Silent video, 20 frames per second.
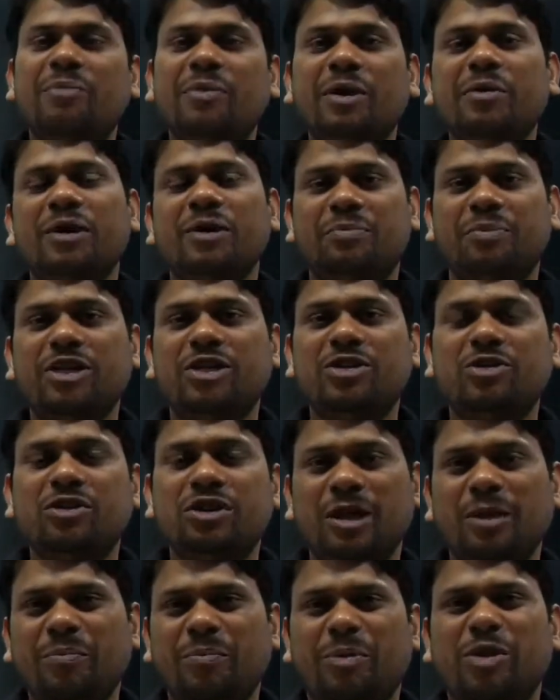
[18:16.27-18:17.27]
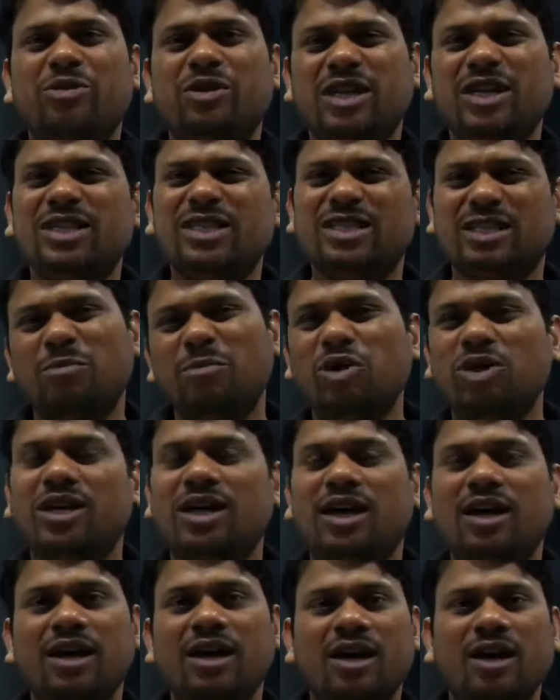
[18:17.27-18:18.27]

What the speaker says: P1, P2 impurity is somewhat